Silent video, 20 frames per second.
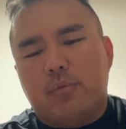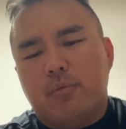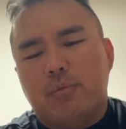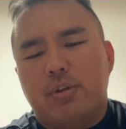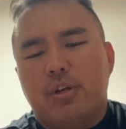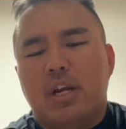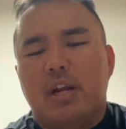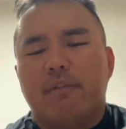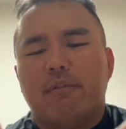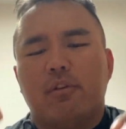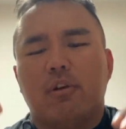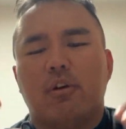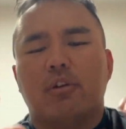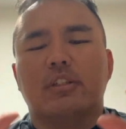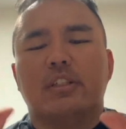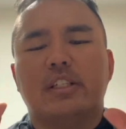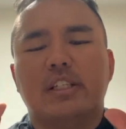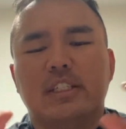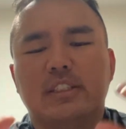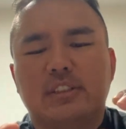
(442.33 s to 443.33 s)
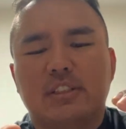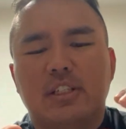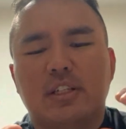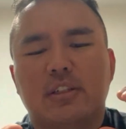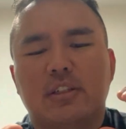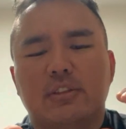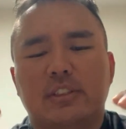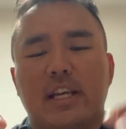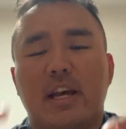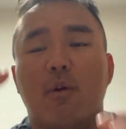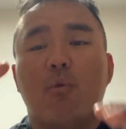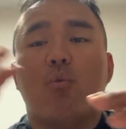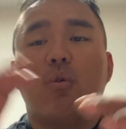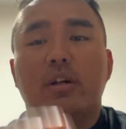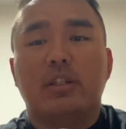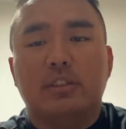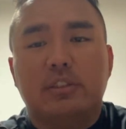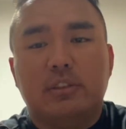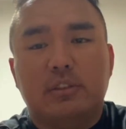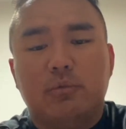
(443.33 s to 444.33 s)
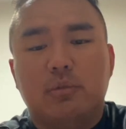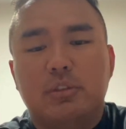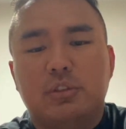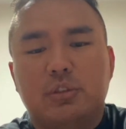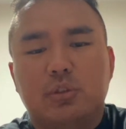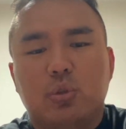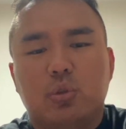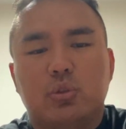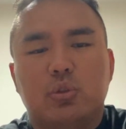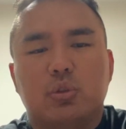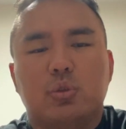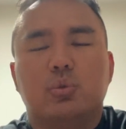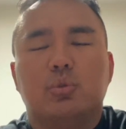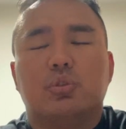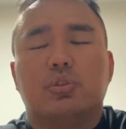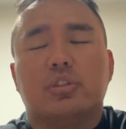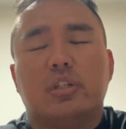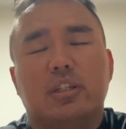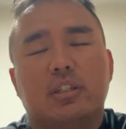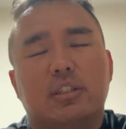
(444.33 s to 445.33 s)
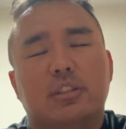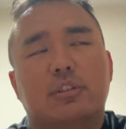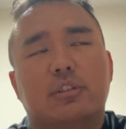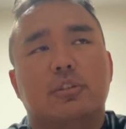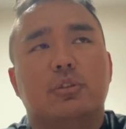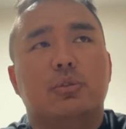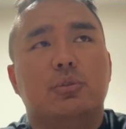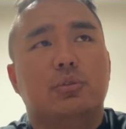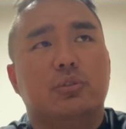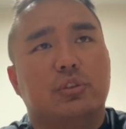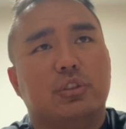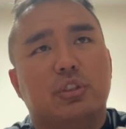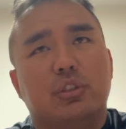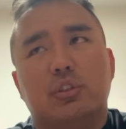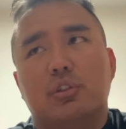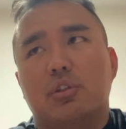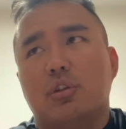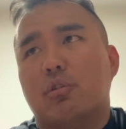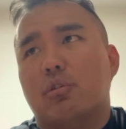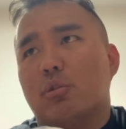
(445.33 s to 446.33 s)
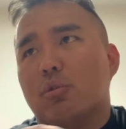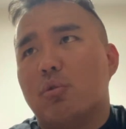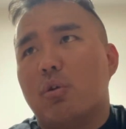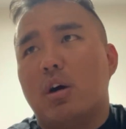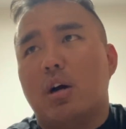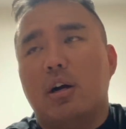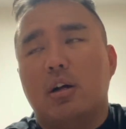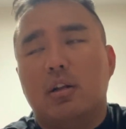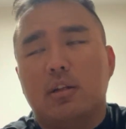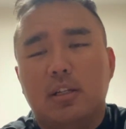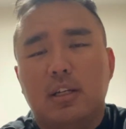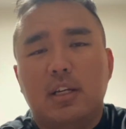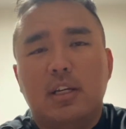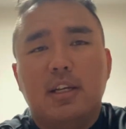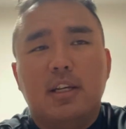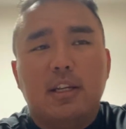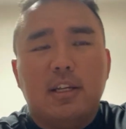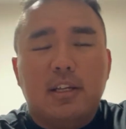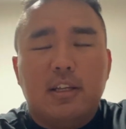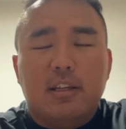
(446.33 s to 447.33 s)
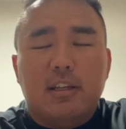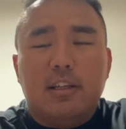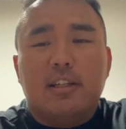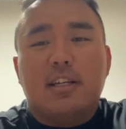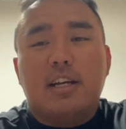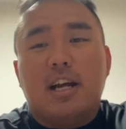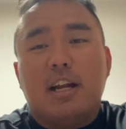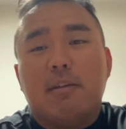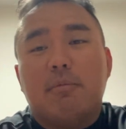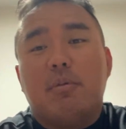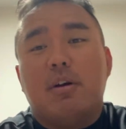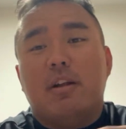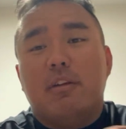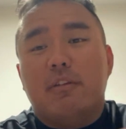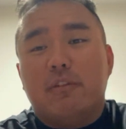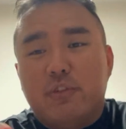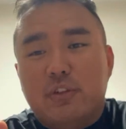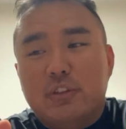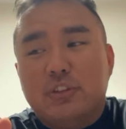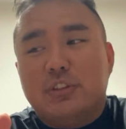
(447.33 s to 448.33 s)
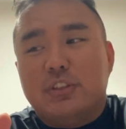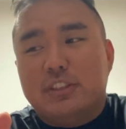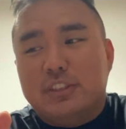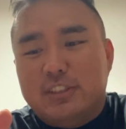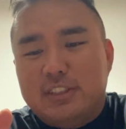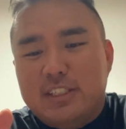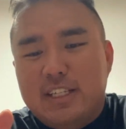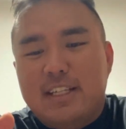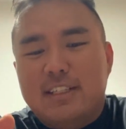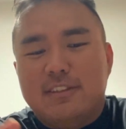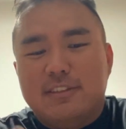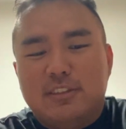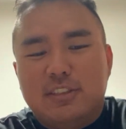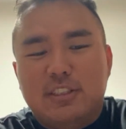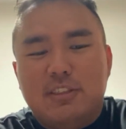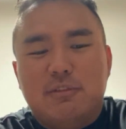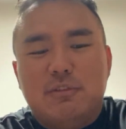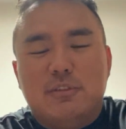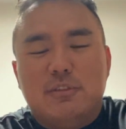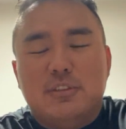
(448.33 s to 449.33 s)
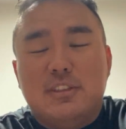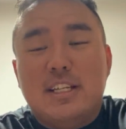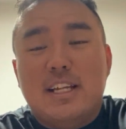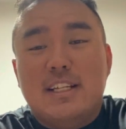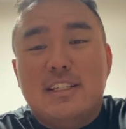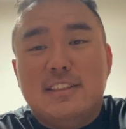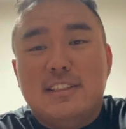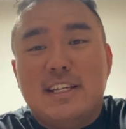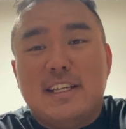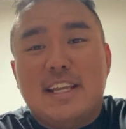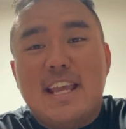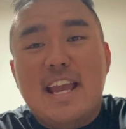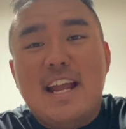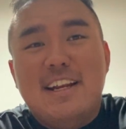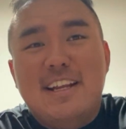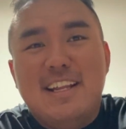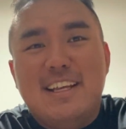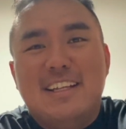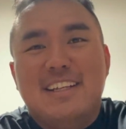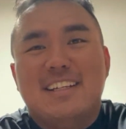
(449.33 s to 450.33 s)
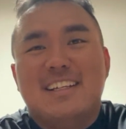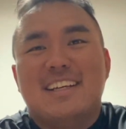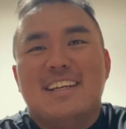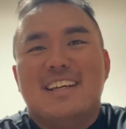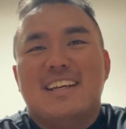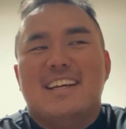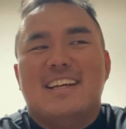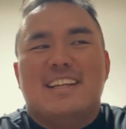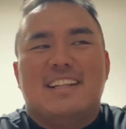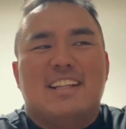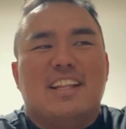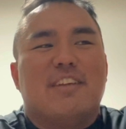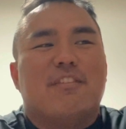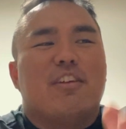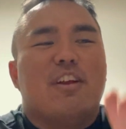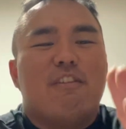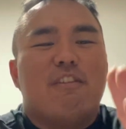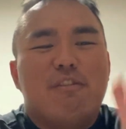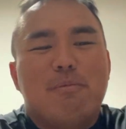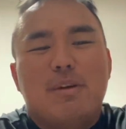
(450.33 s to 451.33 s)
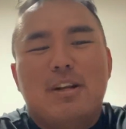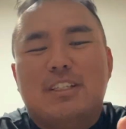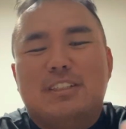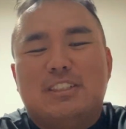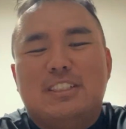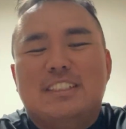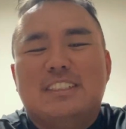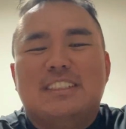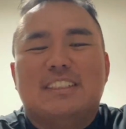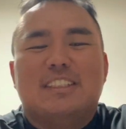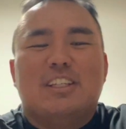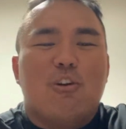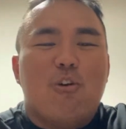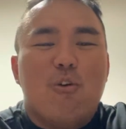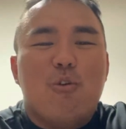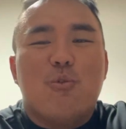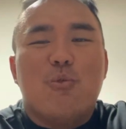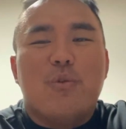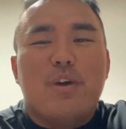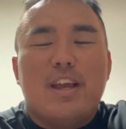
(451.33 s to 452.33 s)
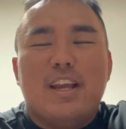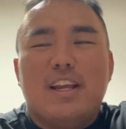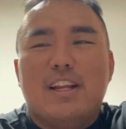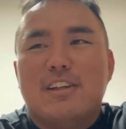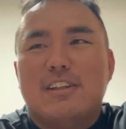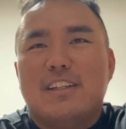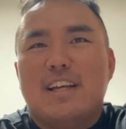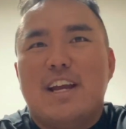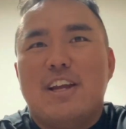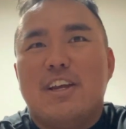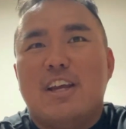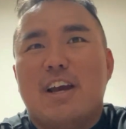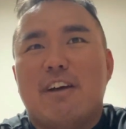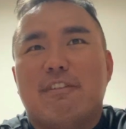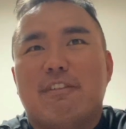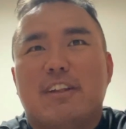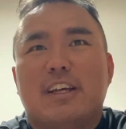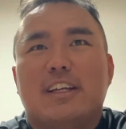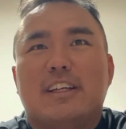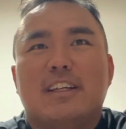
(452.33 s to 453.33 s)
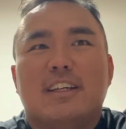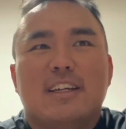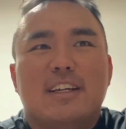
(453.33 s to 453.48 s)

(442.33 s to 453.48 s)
you're having all the DSLs at one soldier who's struggling to zero or qual, it kind of probably frustrates that candidate. Right? Everybody's teaching their own way. You know, now you have, like,